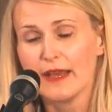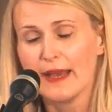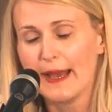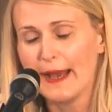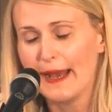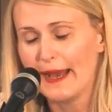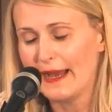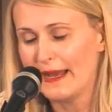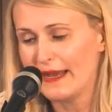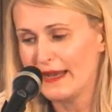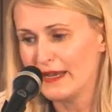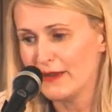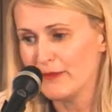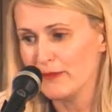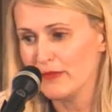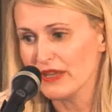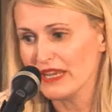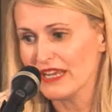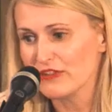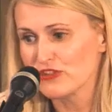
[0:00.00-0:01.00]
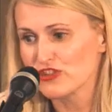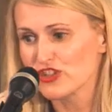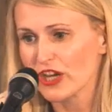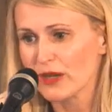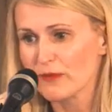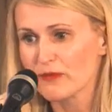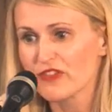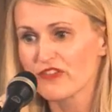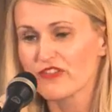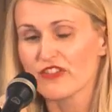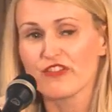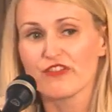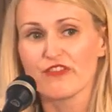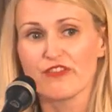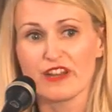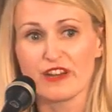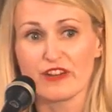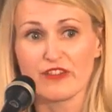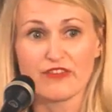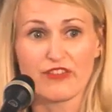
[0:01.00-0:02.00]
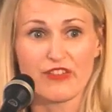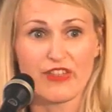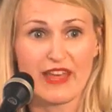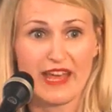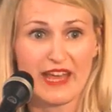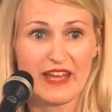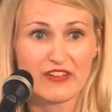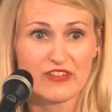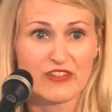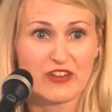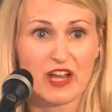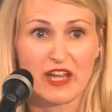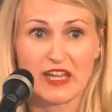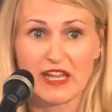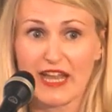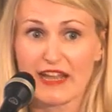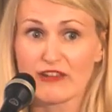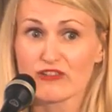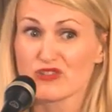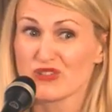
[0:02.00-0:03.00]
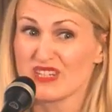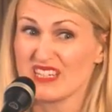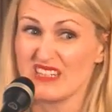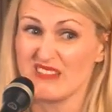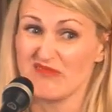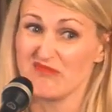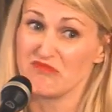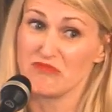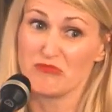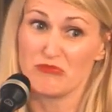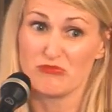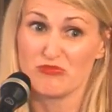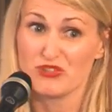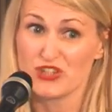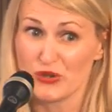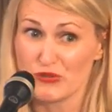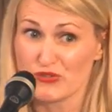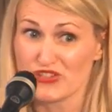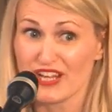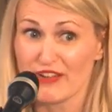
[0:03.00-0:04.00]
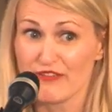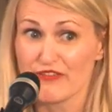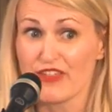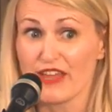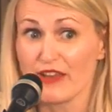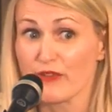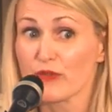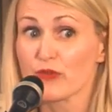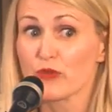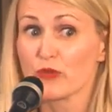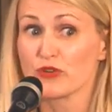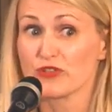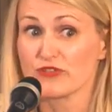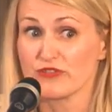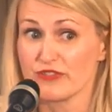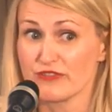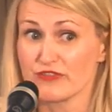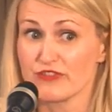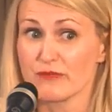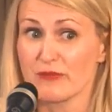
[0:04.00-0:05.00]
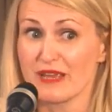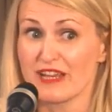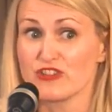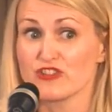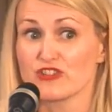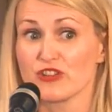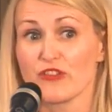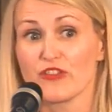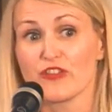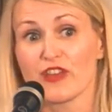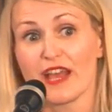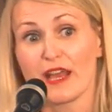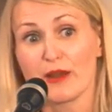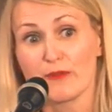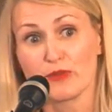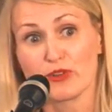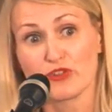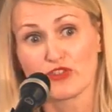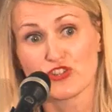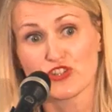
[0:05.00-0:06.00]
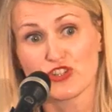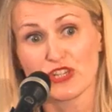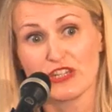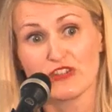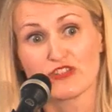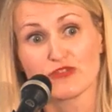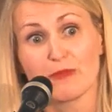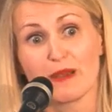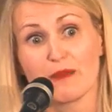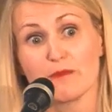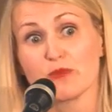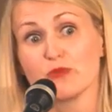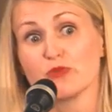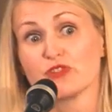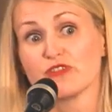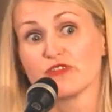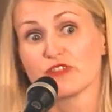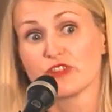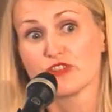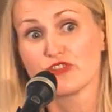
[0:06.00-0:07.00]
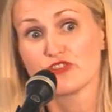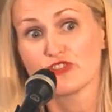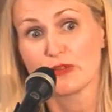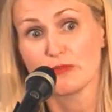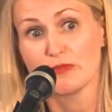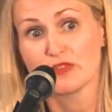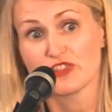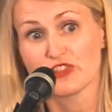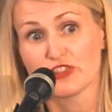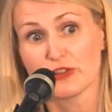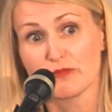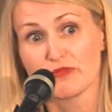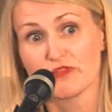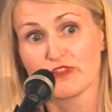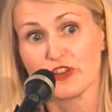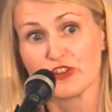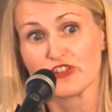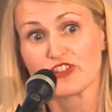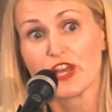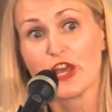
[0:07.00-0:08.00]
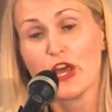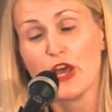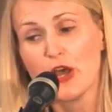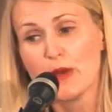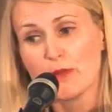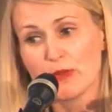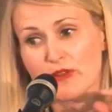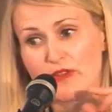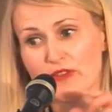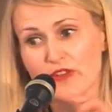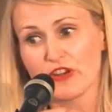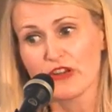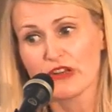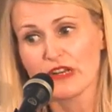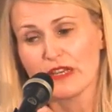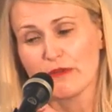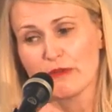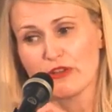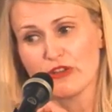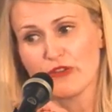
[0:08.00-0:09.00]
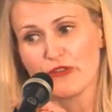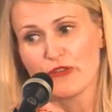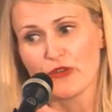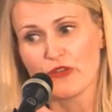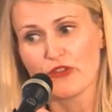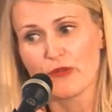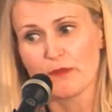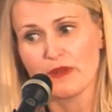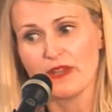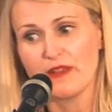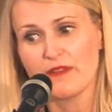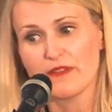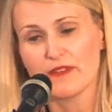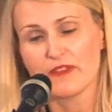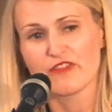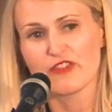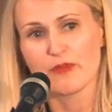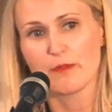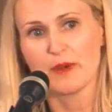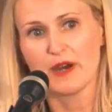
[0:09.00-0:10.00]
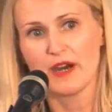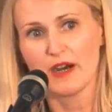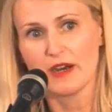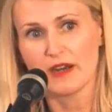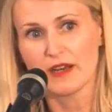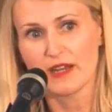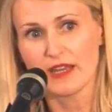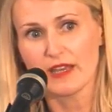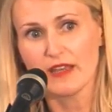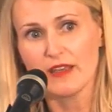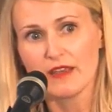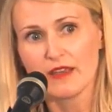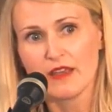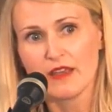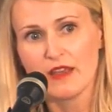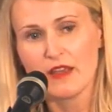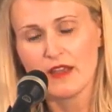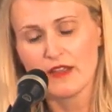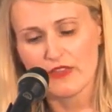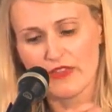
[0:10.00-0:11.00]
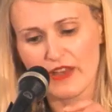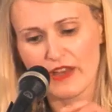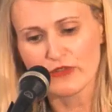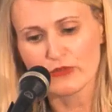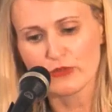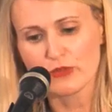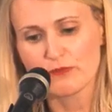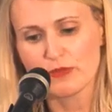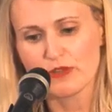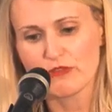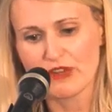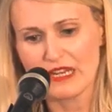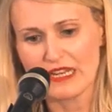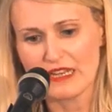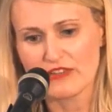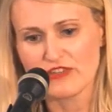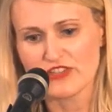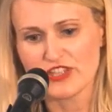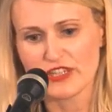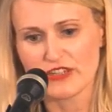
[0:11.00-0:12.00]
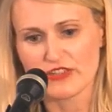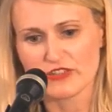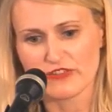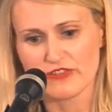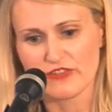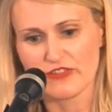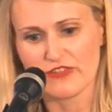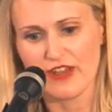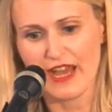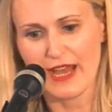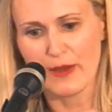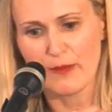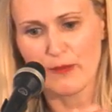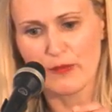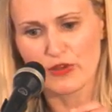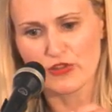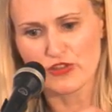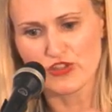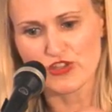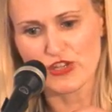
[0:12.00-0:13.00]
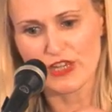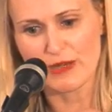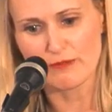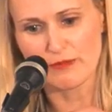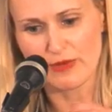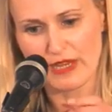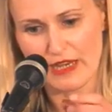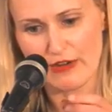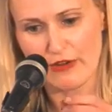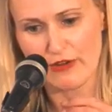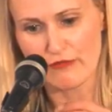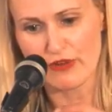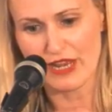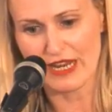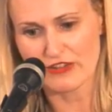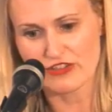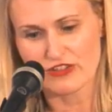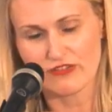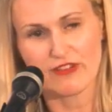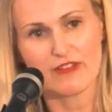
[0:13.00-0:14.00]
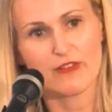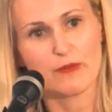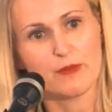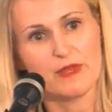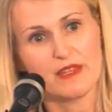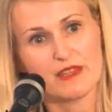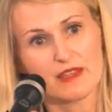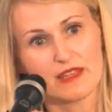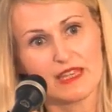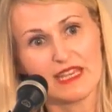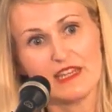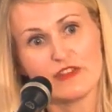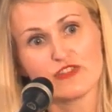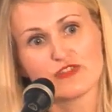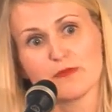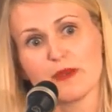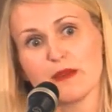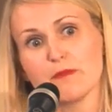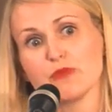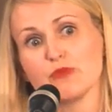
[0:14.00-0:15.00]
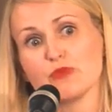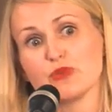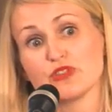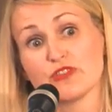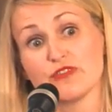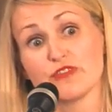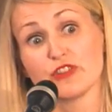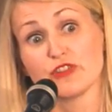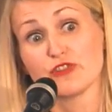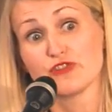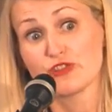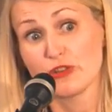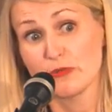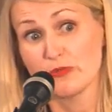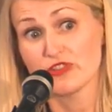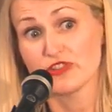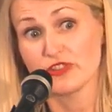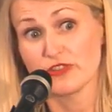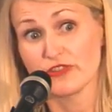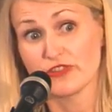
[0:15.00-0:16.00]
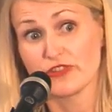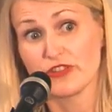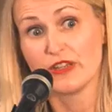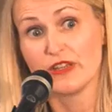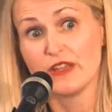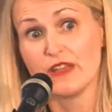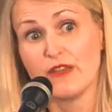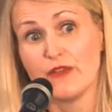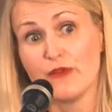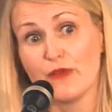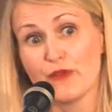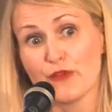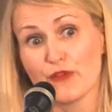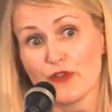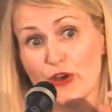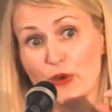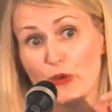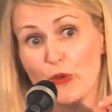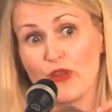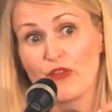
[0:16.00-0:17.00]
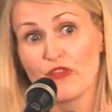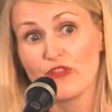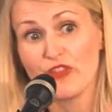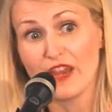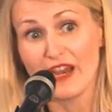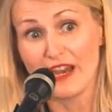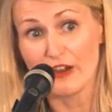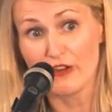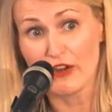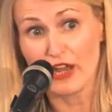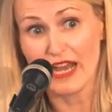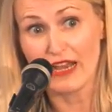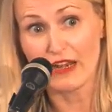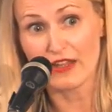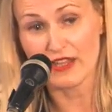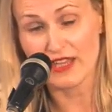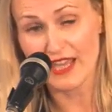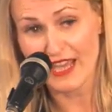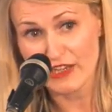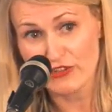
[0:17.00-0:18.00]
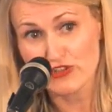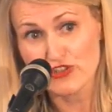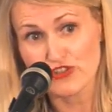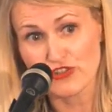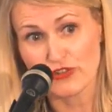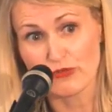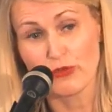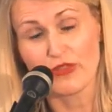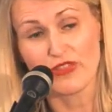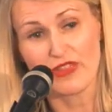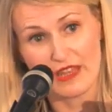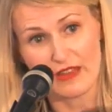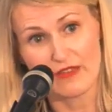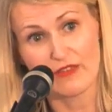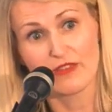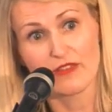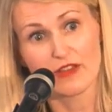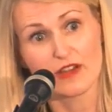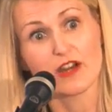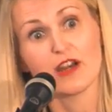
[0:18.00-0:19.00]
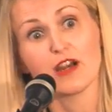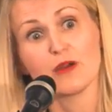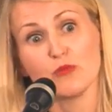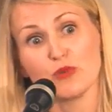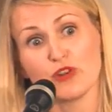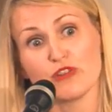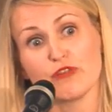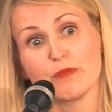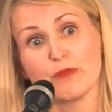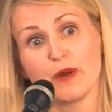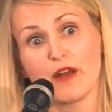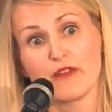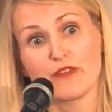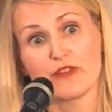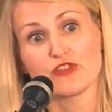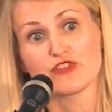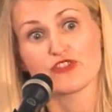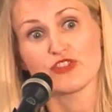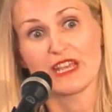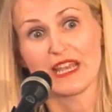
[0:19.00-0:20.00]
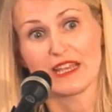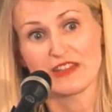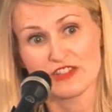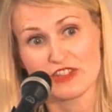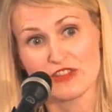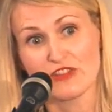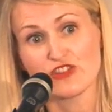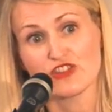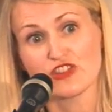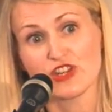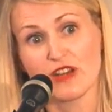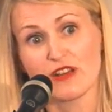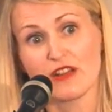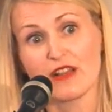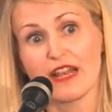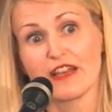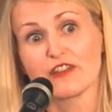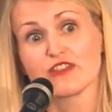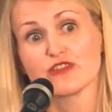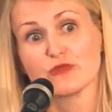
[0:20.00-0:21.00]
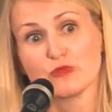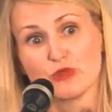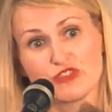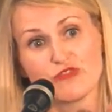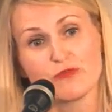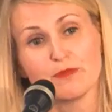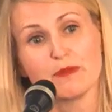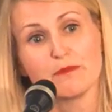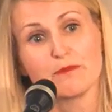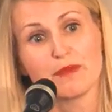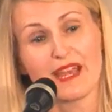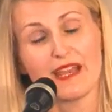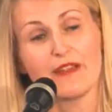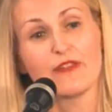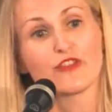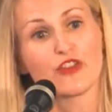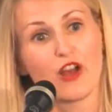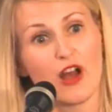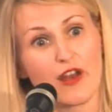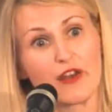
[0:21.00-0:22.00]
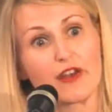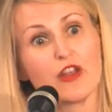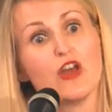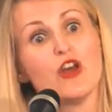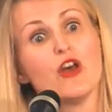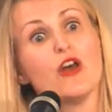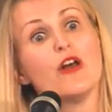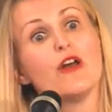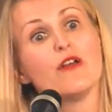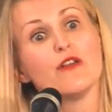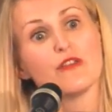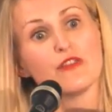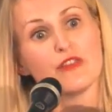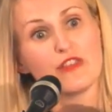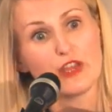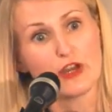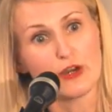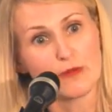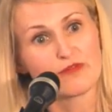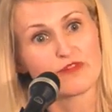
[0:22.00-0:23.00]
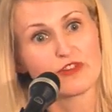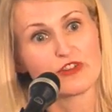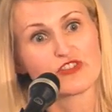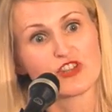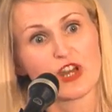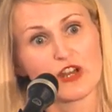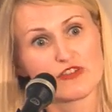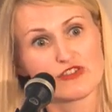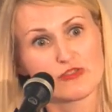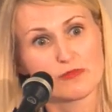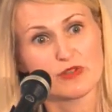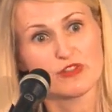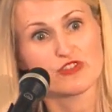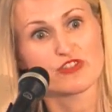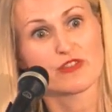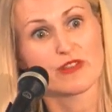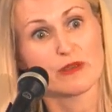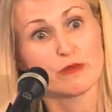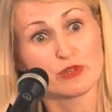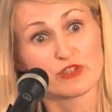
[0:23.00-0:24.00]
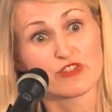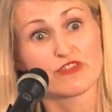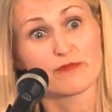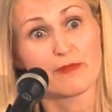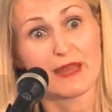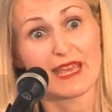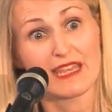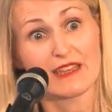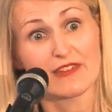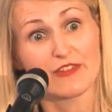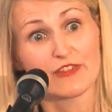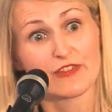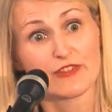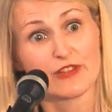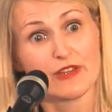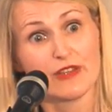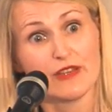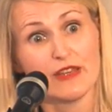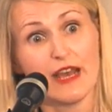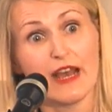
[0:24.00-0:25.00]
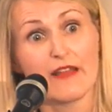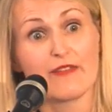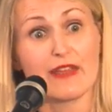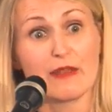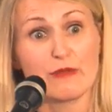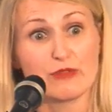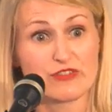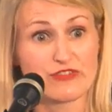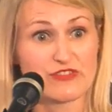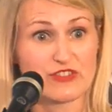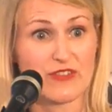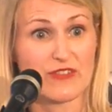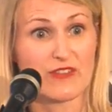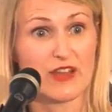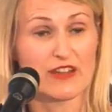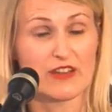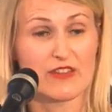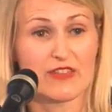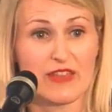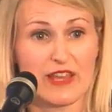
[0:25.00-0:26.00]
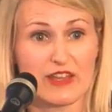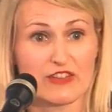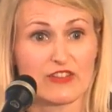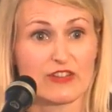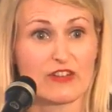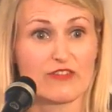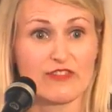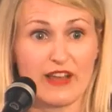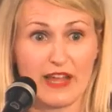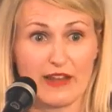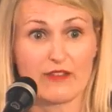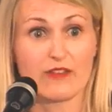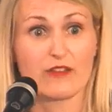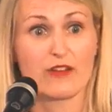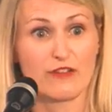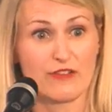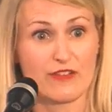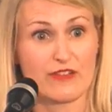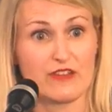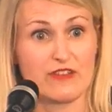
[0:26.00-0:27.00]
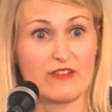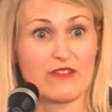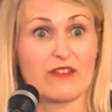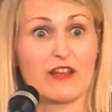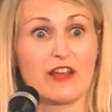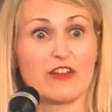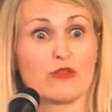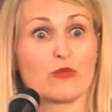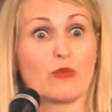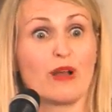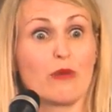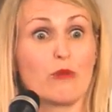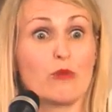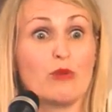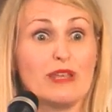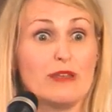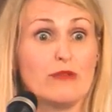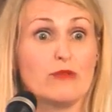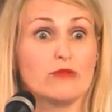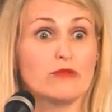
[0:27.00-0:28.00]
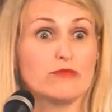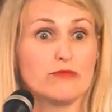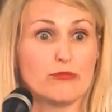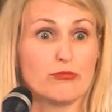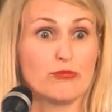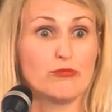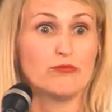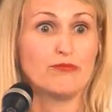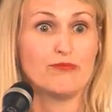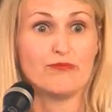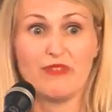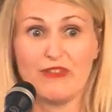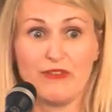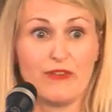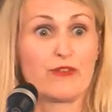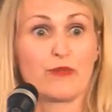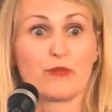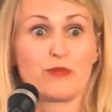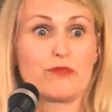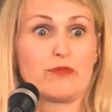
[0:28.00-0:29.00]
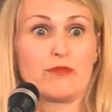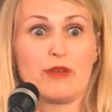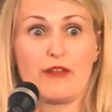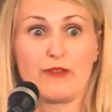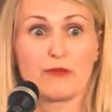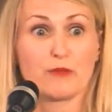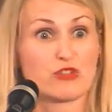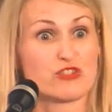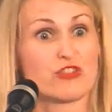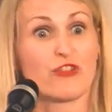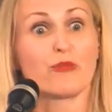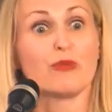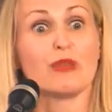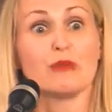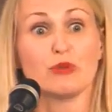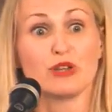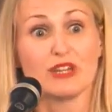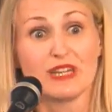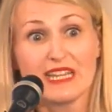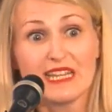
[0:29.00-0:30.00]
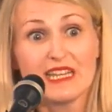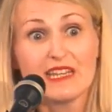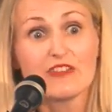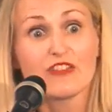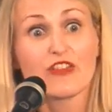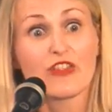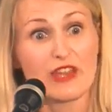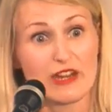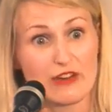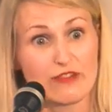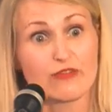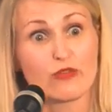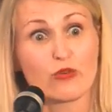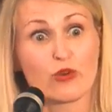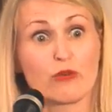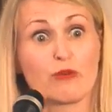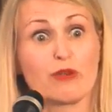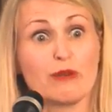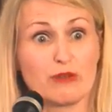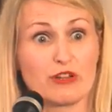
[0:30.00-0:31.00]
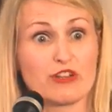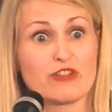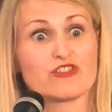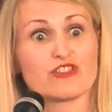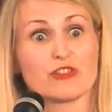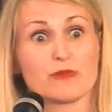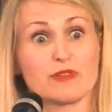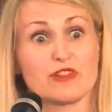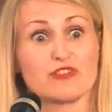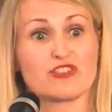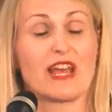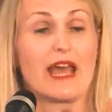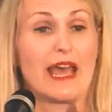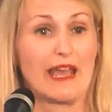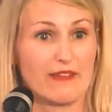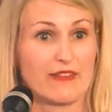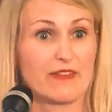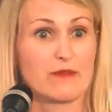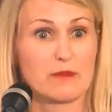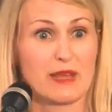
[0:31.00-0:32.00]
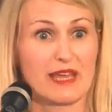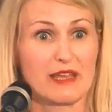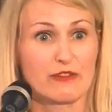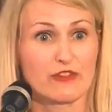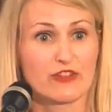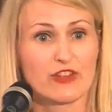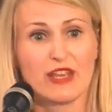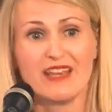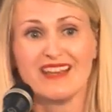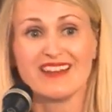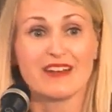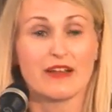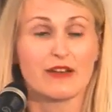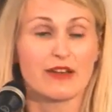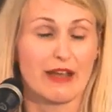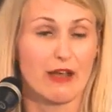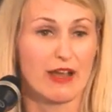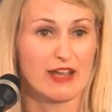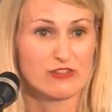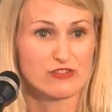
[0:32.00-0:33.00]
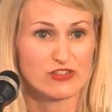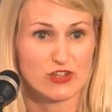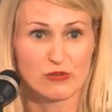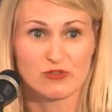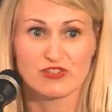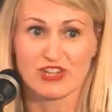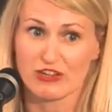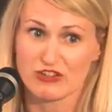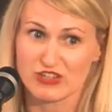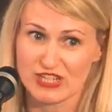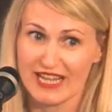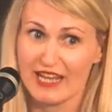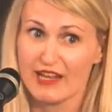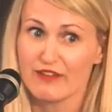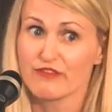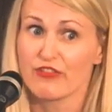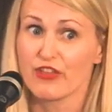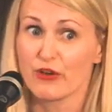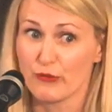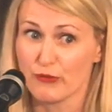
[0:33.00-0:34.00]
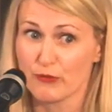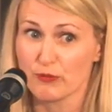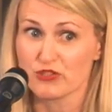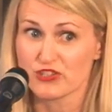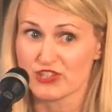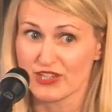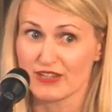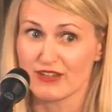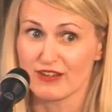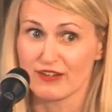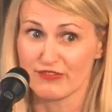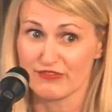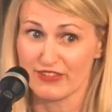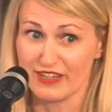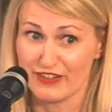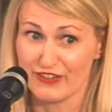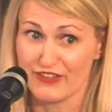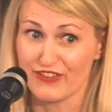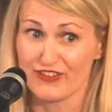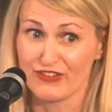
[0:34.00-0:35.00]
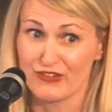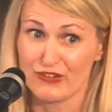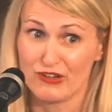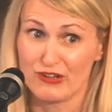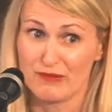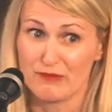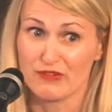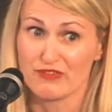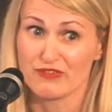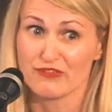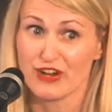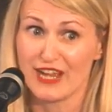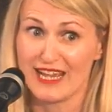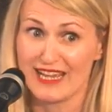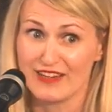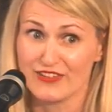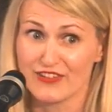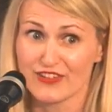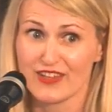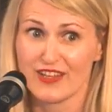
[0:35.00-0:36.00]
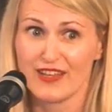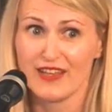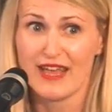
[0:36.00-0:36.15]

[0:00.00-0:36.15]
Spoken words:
In terms of the figure for that, I actually don't have that sort of information as to how much each member would have contributed up front. But certainly when you saw the pieces of the pie, that would be really indicative of how much, relatively speaking, each member would have contributed. So their allocation within the CARM One repository and in the shared collection would have been based on the upfront contribution they would have made. And they would have decided that in advance and obviously decided, well, this is as much as we would need, therefore we will contribute X amount. Now, I don't actually have those particular figures at all, I'm afraid.